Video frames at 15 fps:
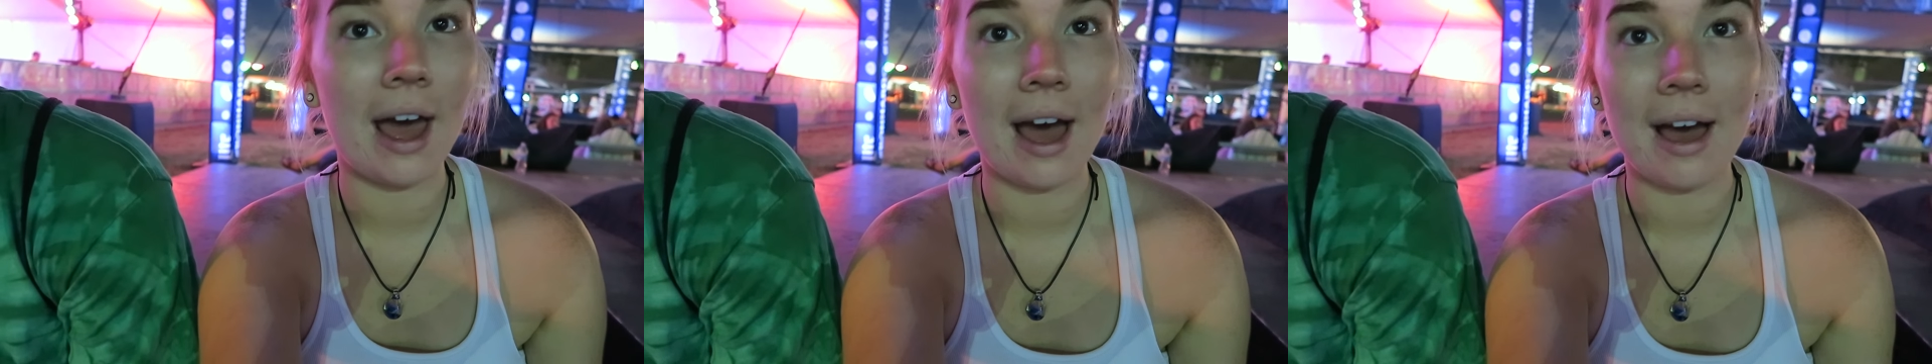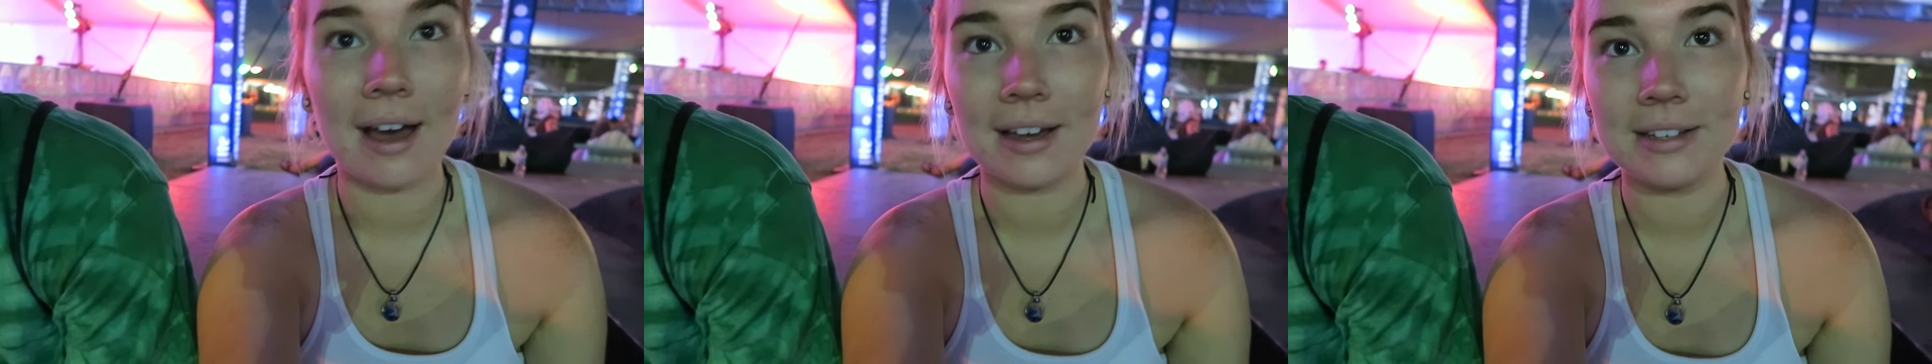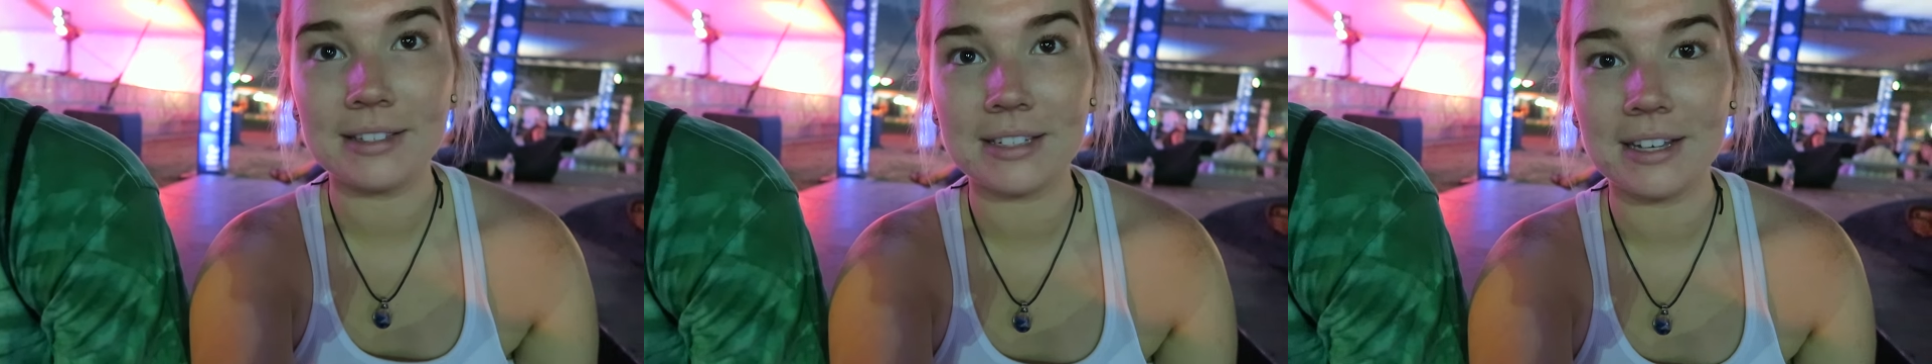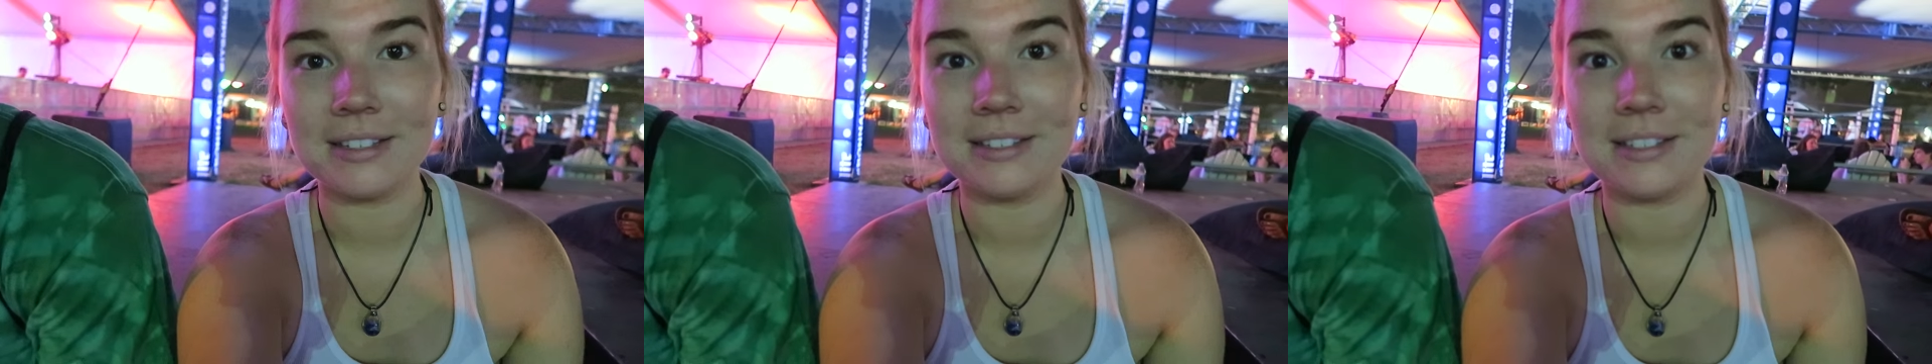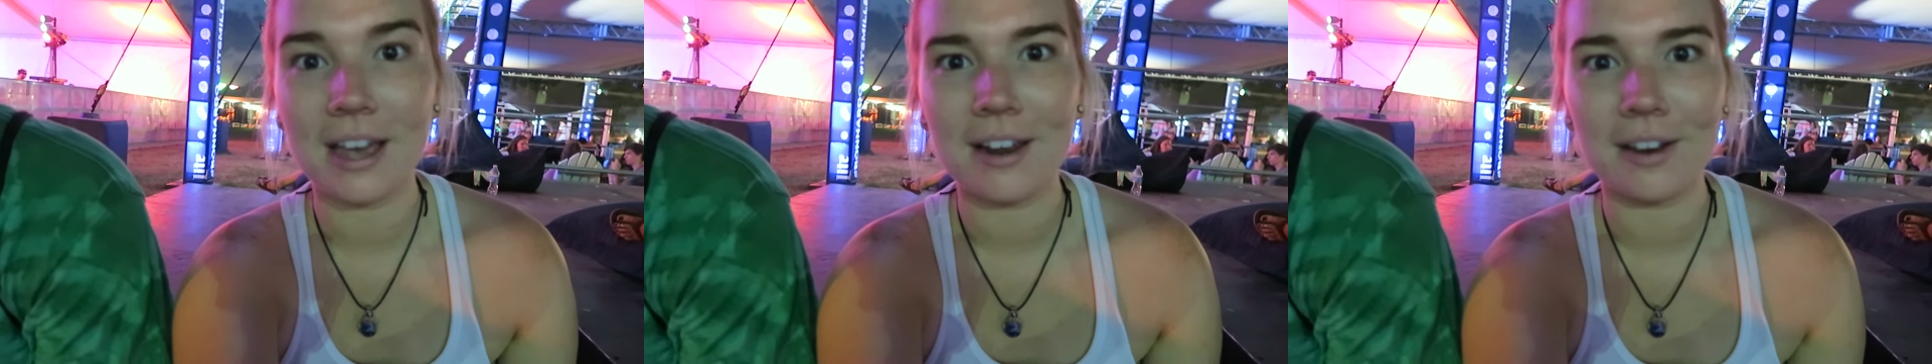at
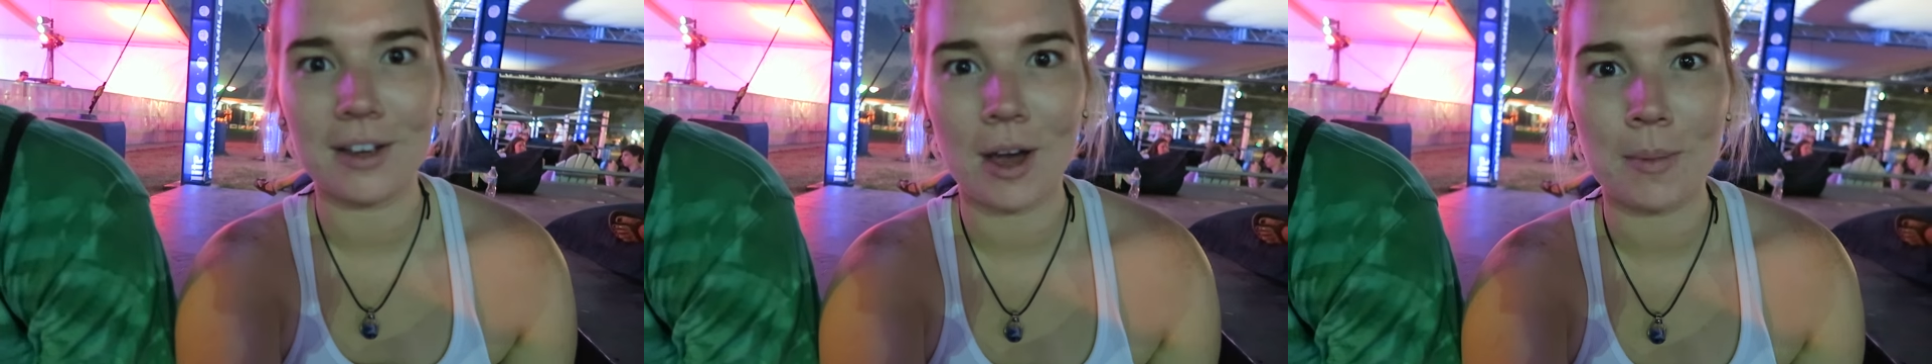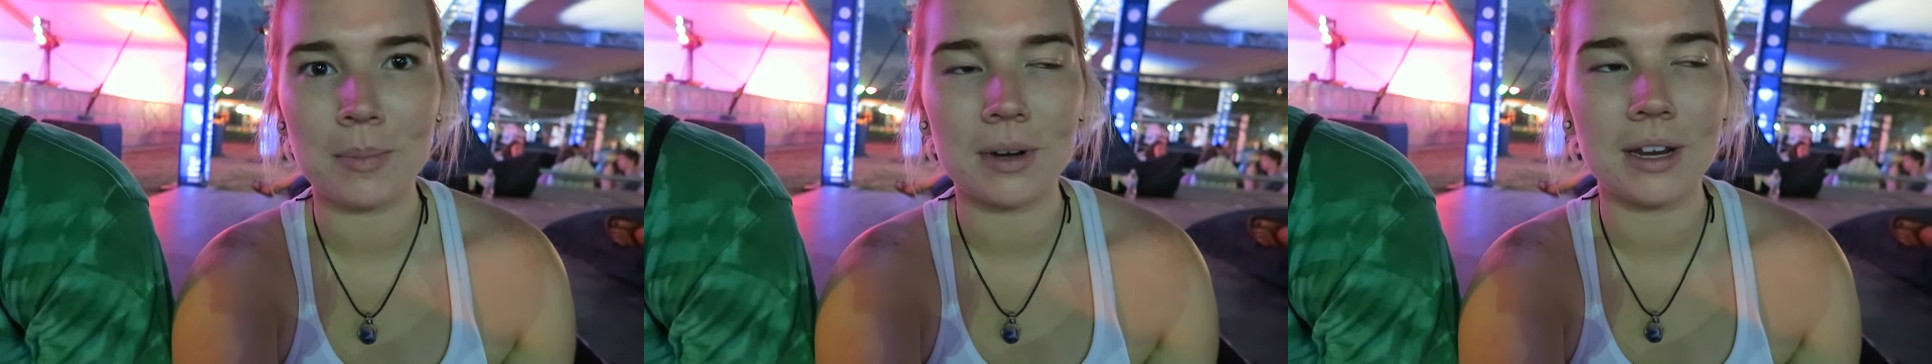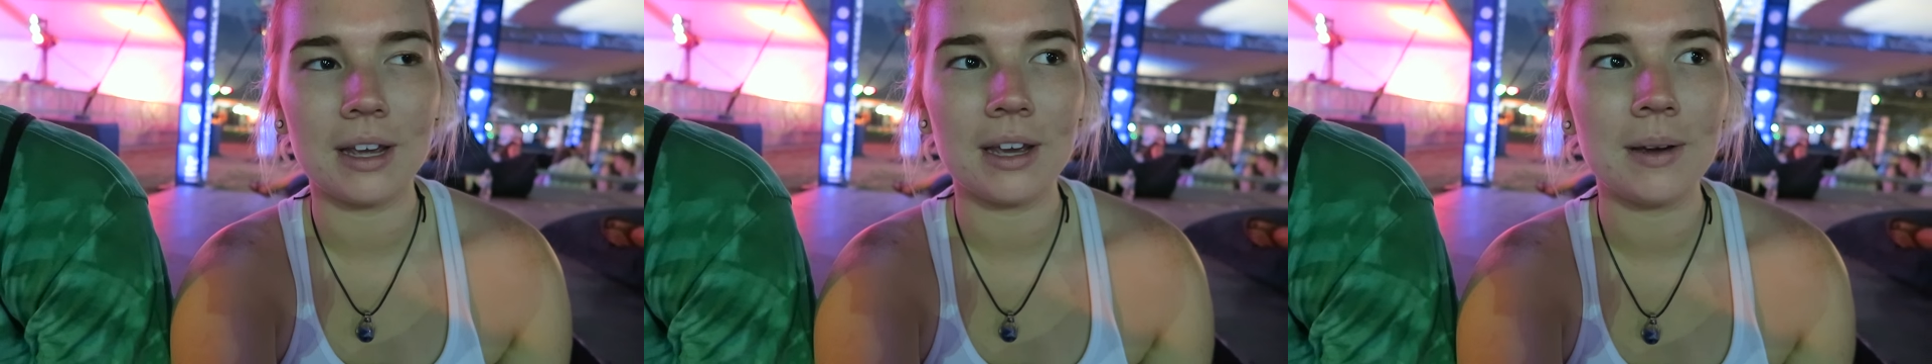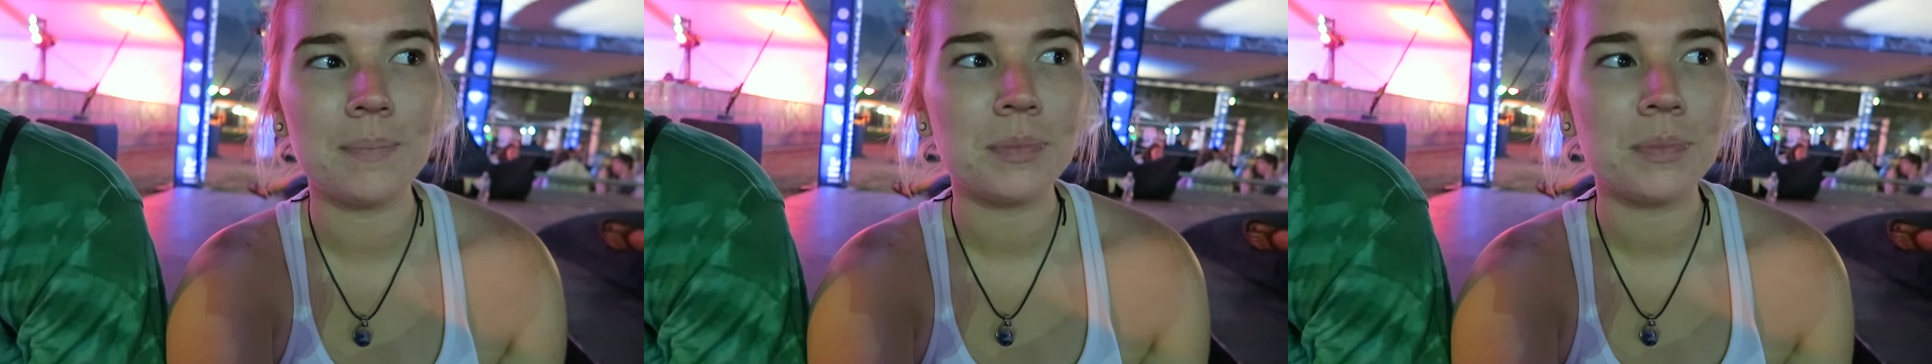Dead and Company.